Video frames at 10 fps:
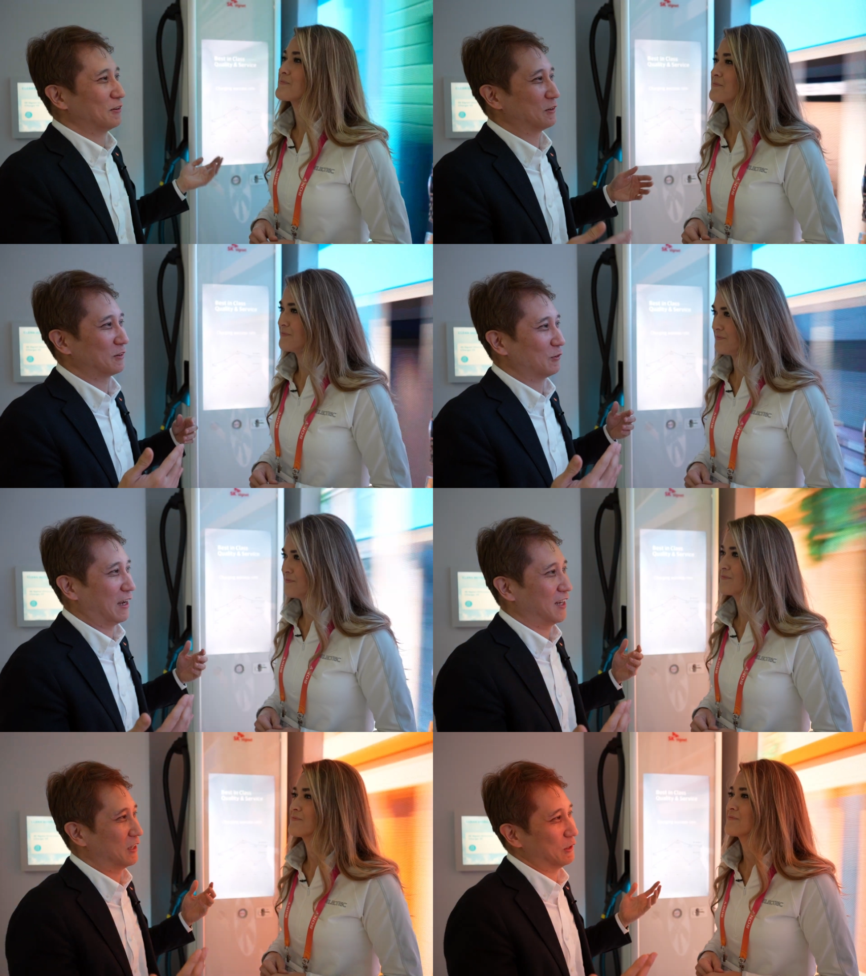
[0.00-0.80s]
Speaker 1: the
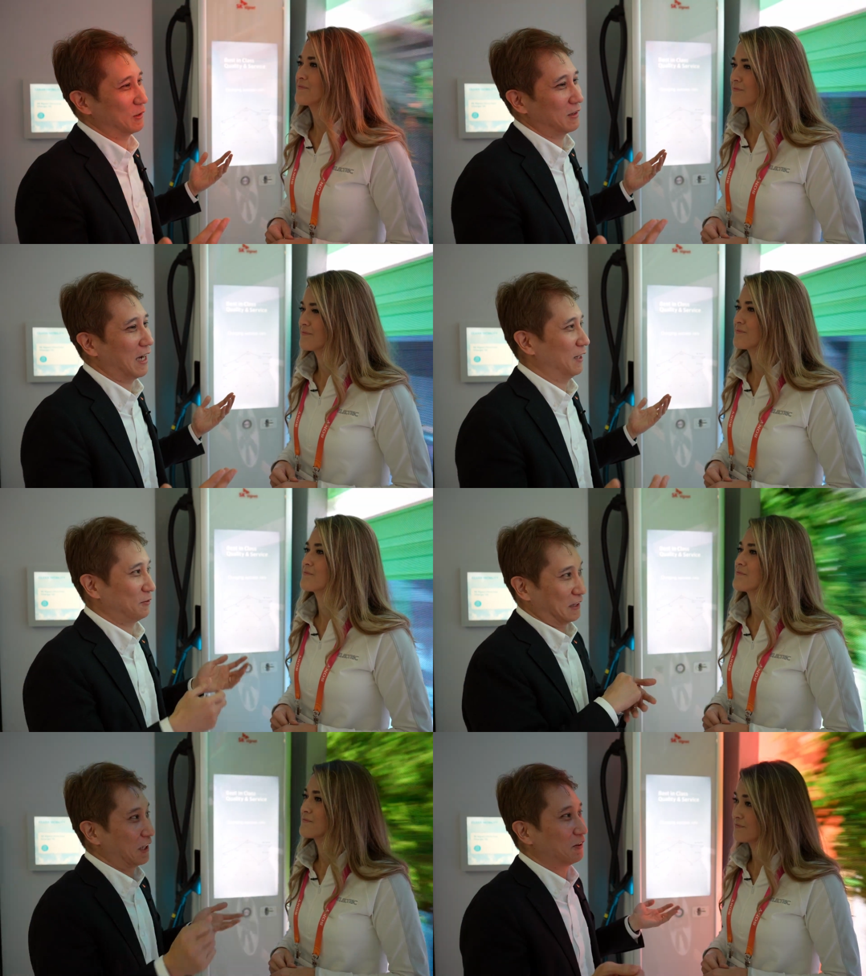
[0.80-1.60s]
way you kind of
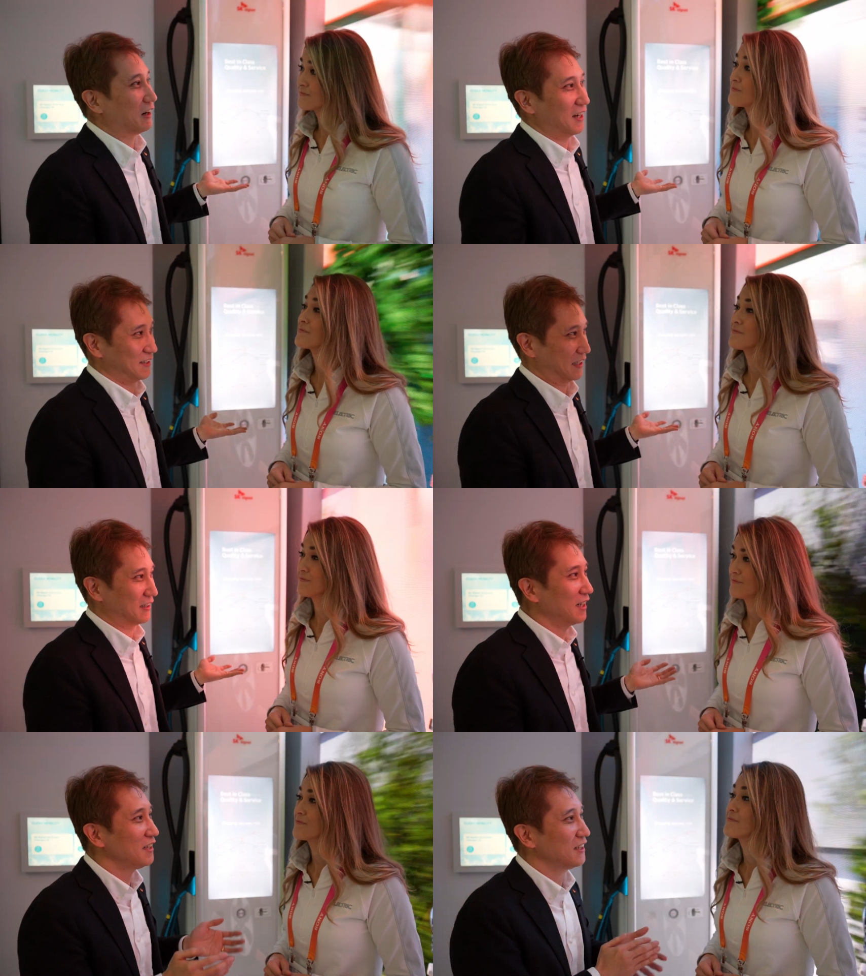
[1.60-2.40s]
theorize it,
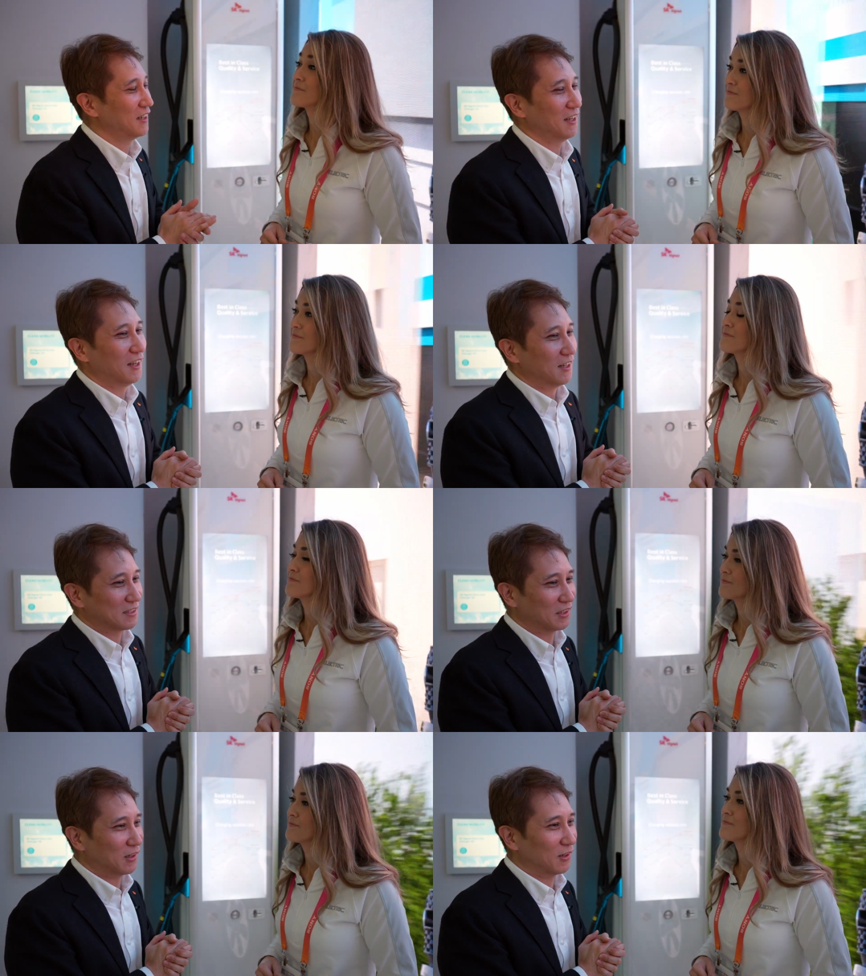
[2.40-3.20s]
right?
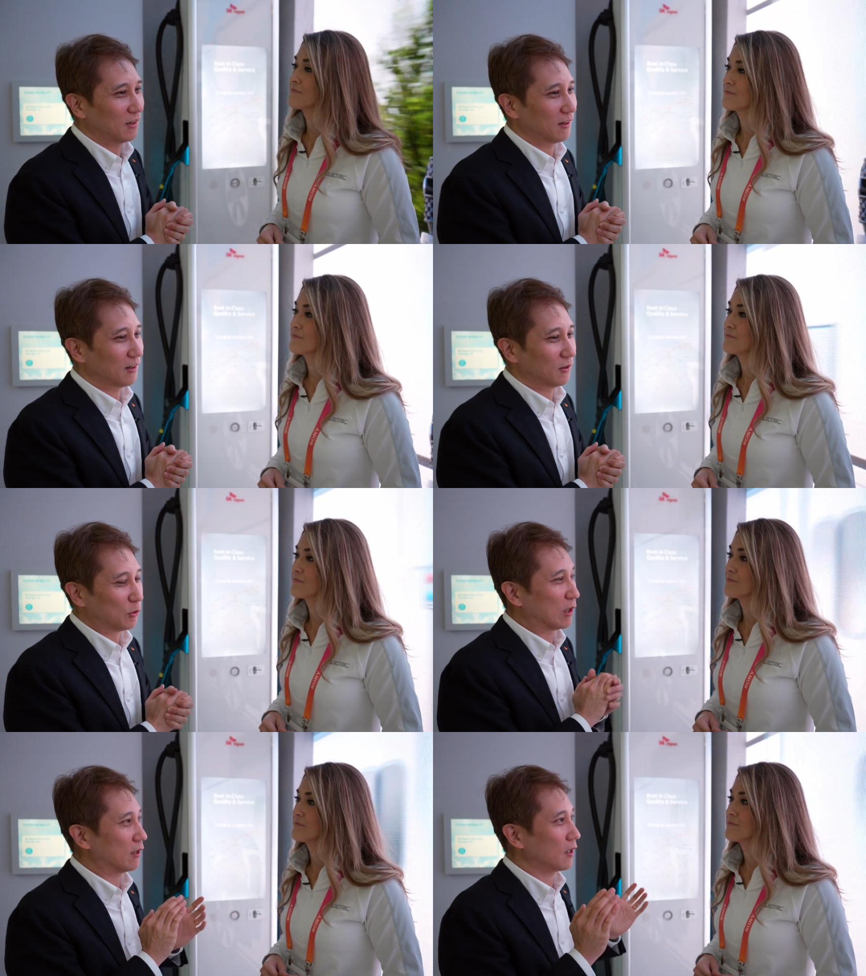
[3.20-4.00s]
So
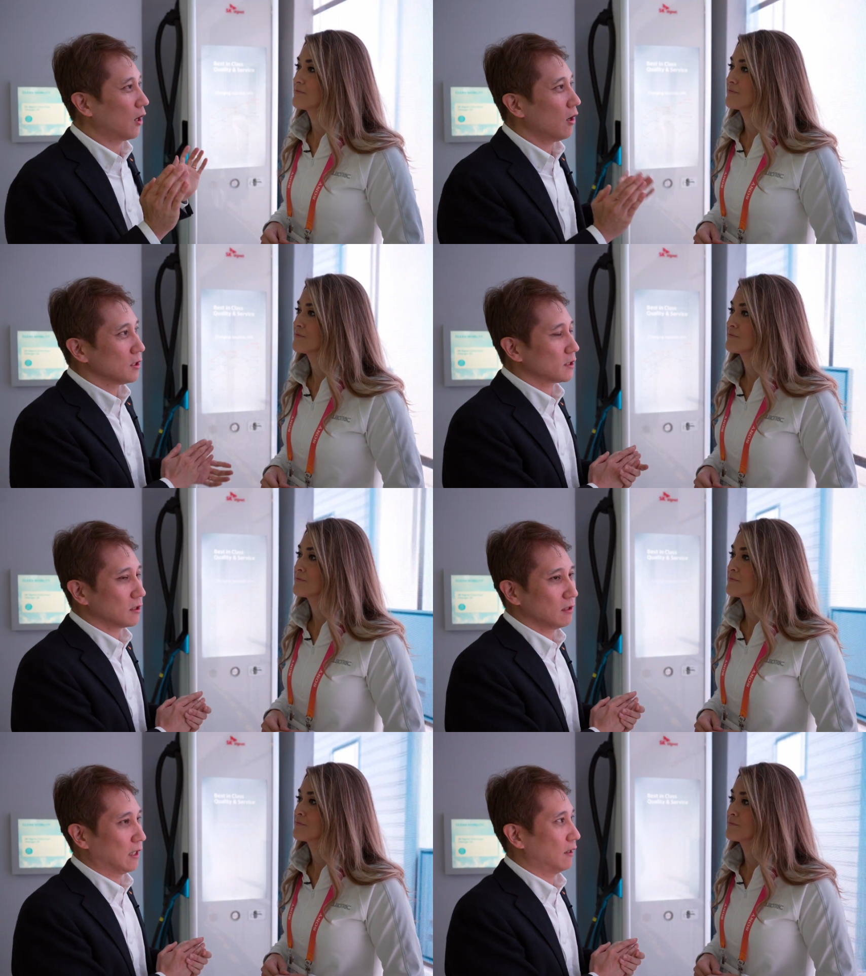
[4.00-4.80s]
we're
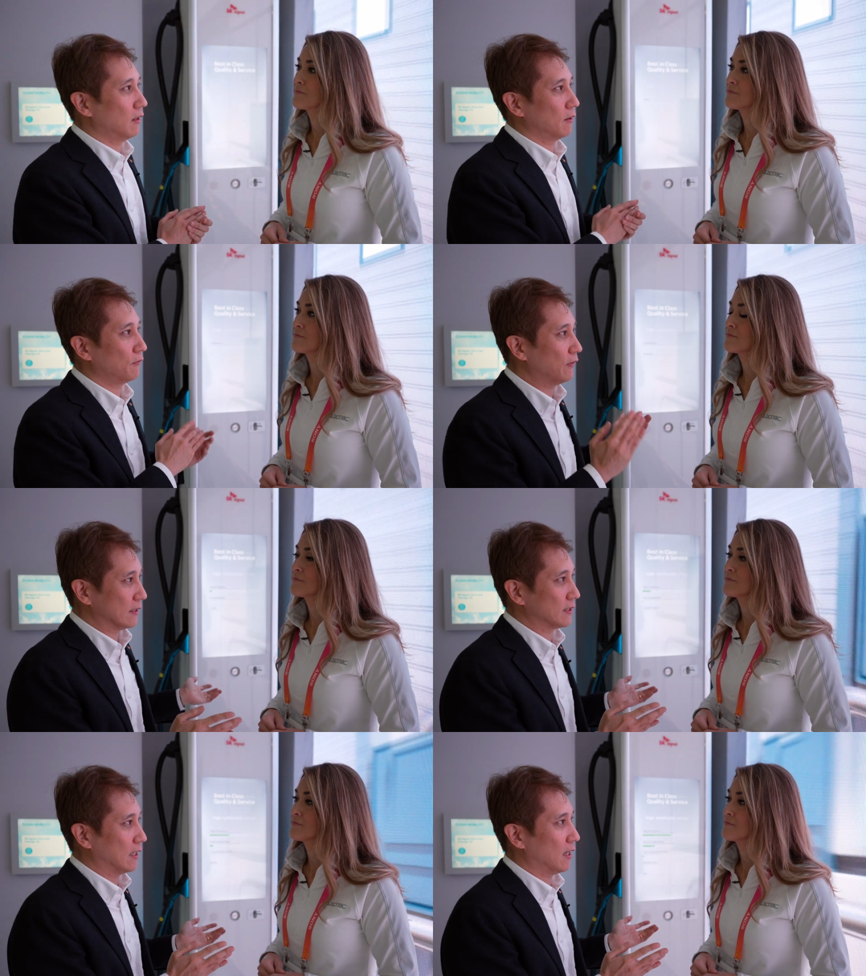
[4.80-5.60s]
constantly
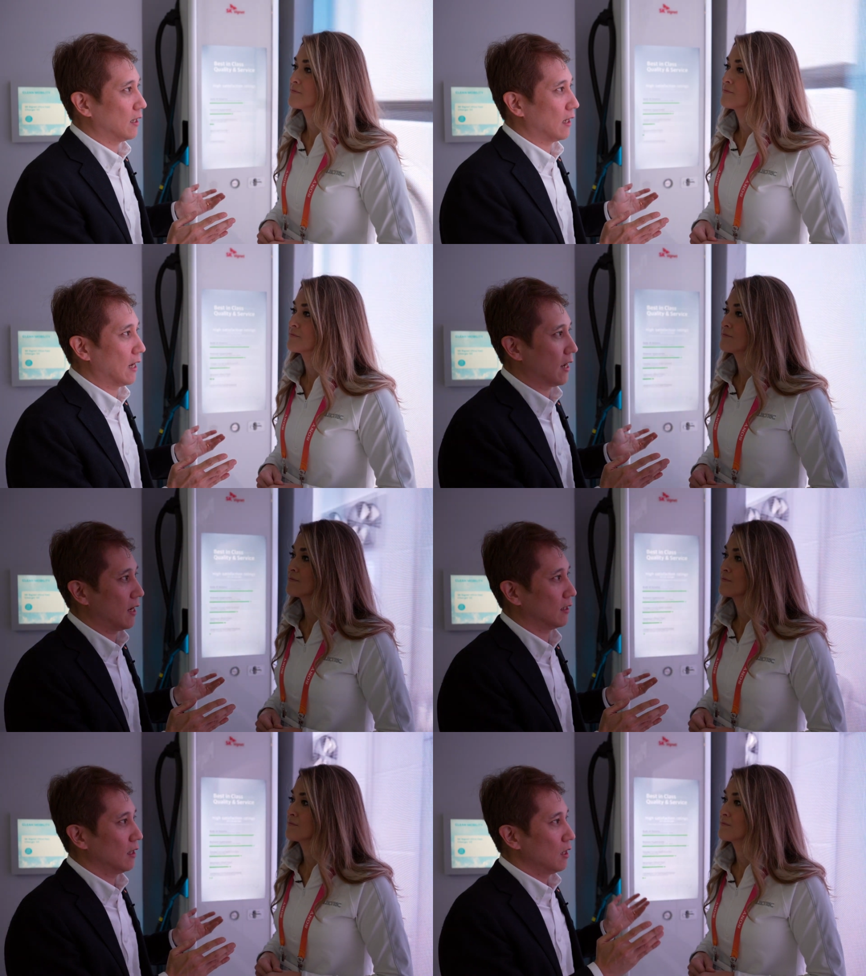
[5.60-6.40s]
fixing,
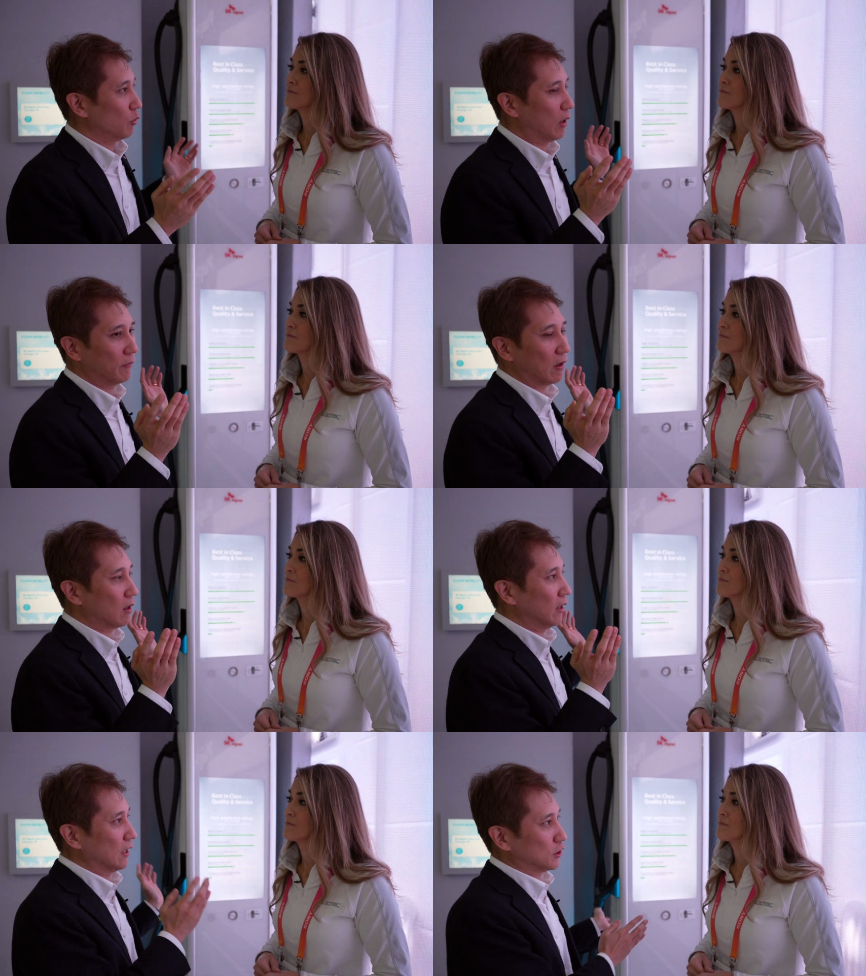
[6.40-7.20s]
and we have
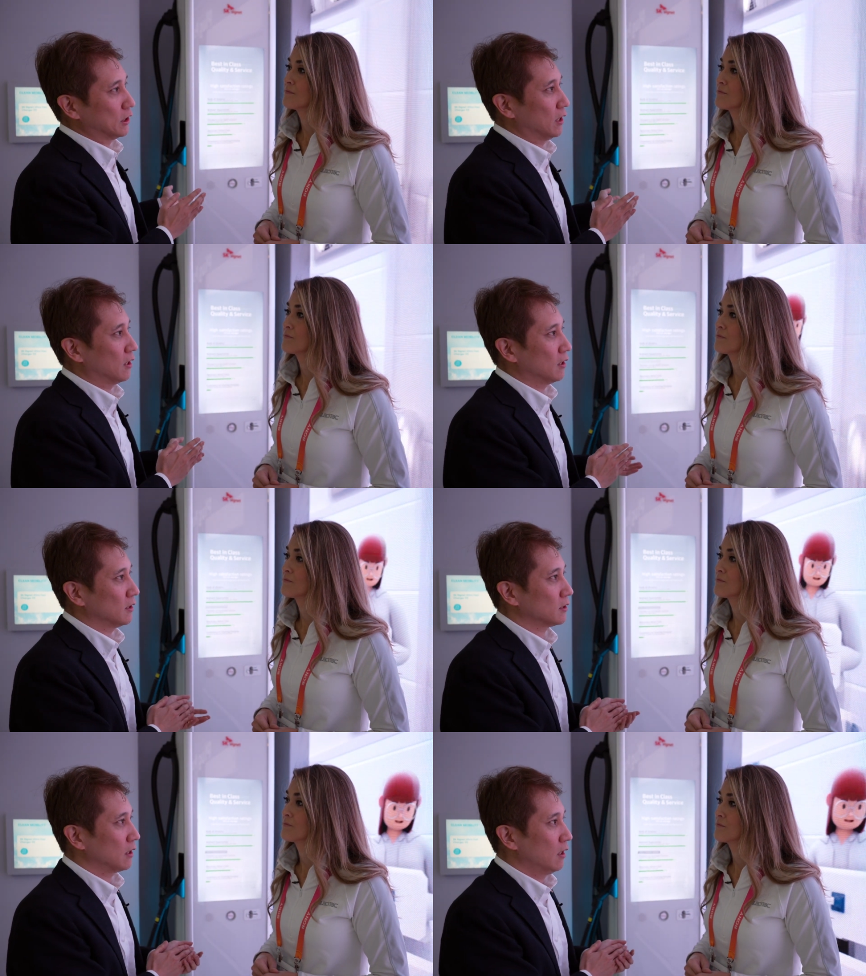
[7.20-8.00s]
our
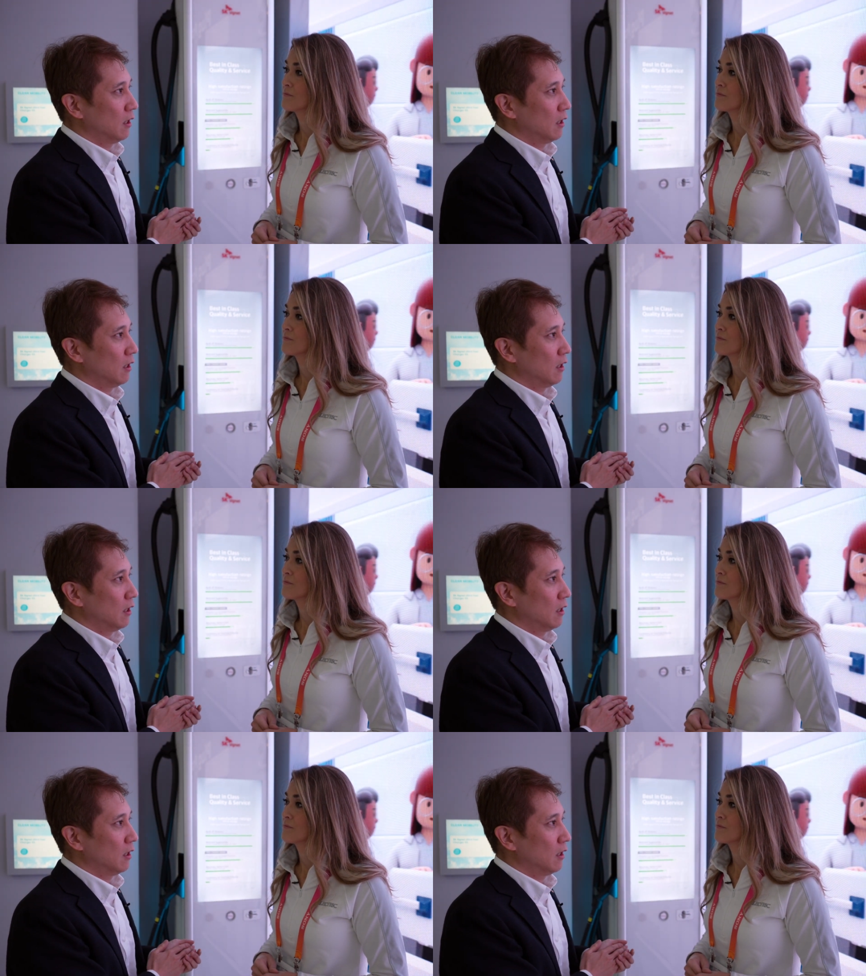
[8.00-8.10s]
engineers